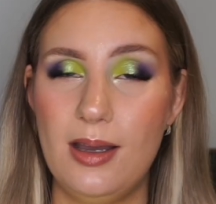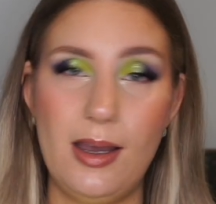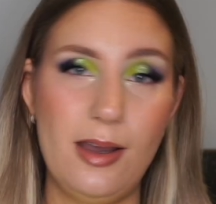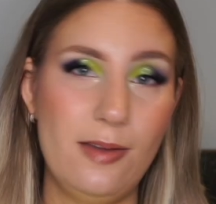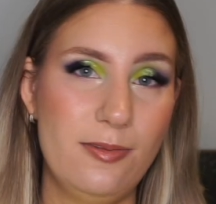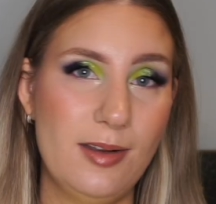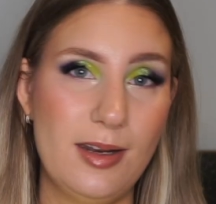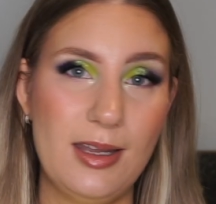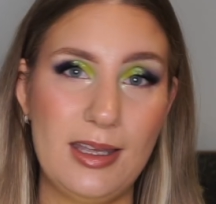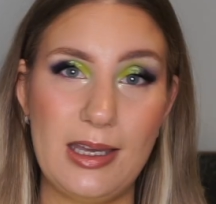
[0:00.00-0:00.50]
I
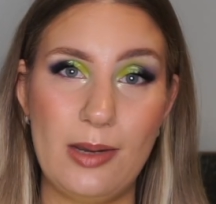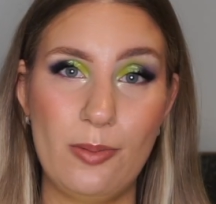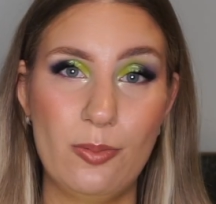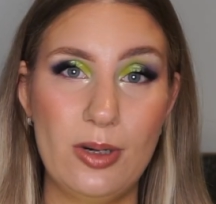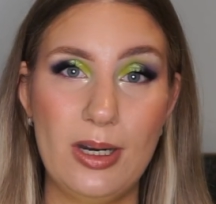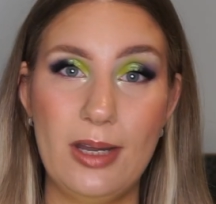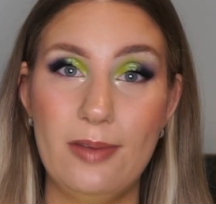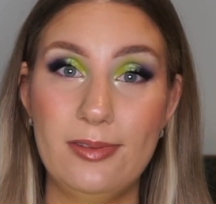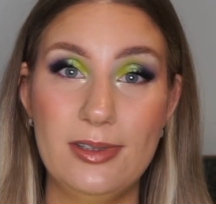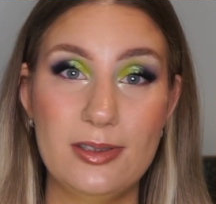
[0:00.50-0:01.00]
feel like I would
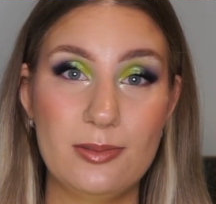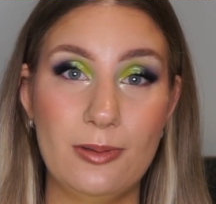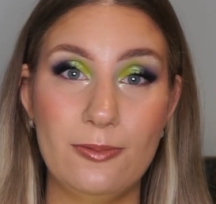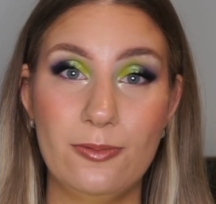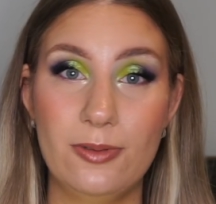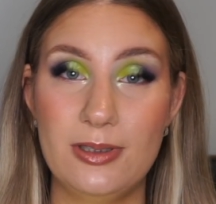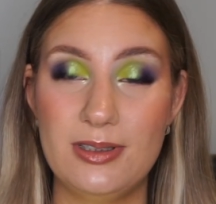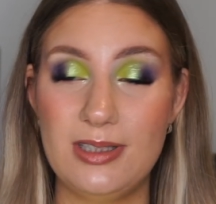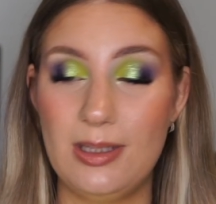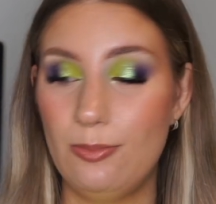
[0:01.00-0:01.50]
love this one
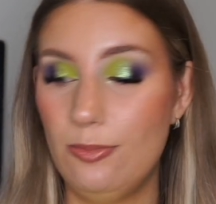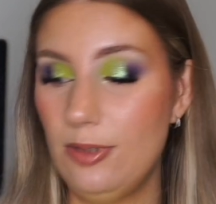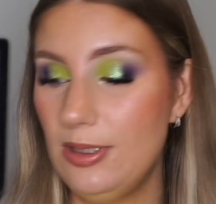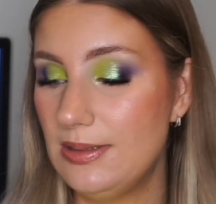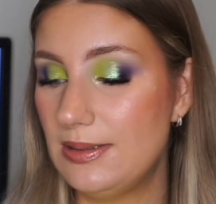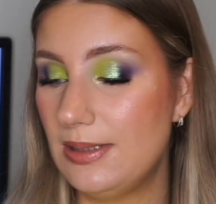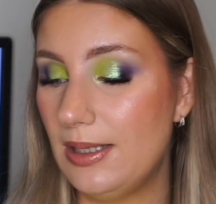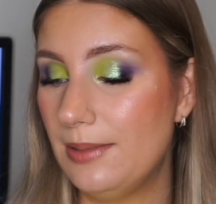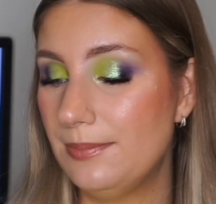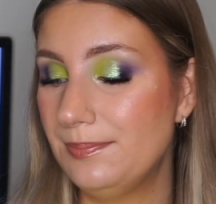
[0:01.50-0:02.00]
for the same
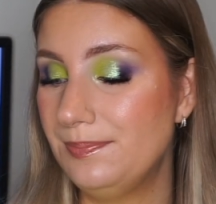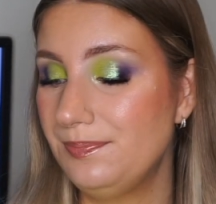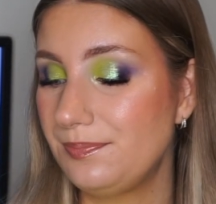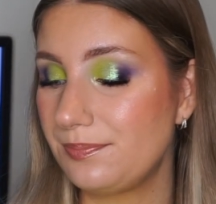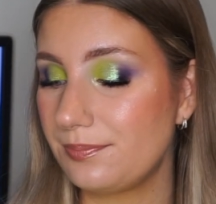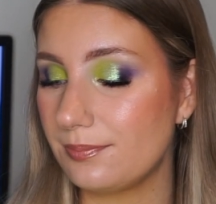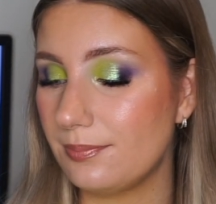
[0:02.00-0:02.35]
reason.